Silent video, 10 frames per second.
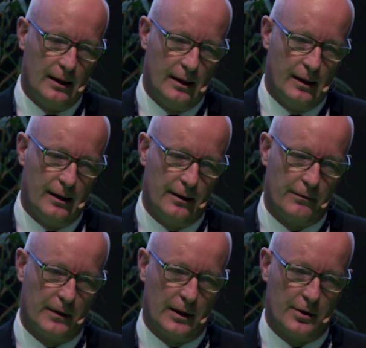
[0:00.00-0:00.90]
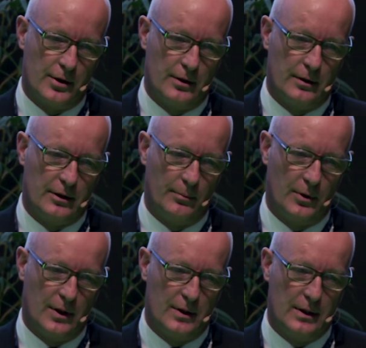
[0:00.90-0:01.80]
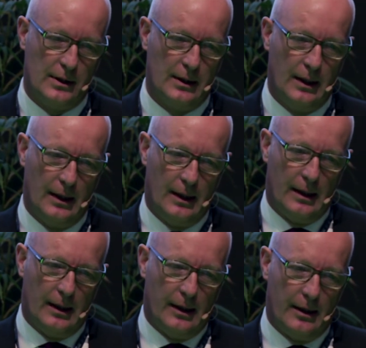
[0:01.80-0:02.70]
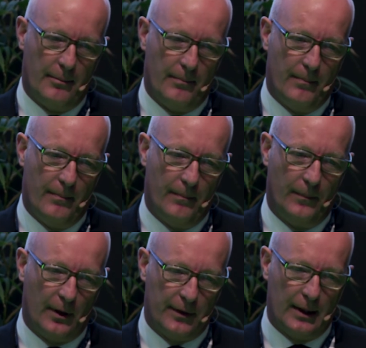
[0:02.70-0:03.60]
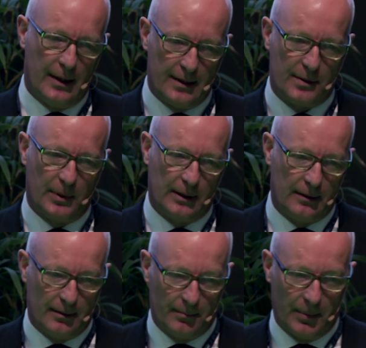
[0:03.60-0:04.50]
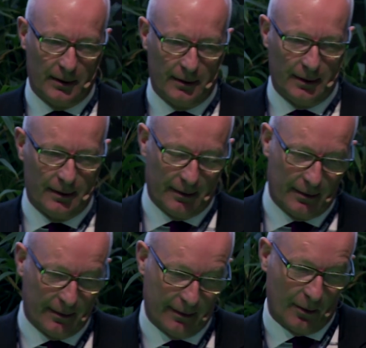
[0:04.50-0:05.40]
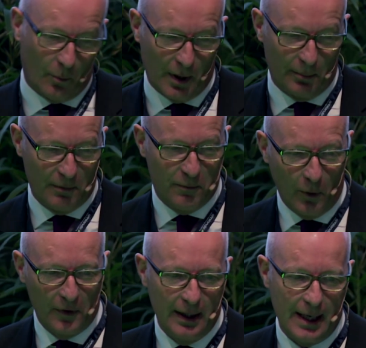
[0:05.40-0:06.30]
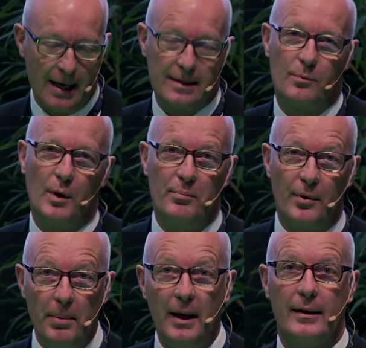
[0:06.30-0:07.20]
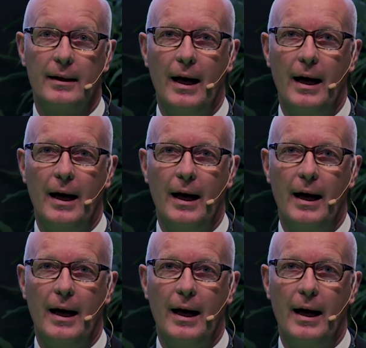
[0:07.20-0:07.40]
uh, in the financial community. Um, not the last, but but one before the last, we prepared an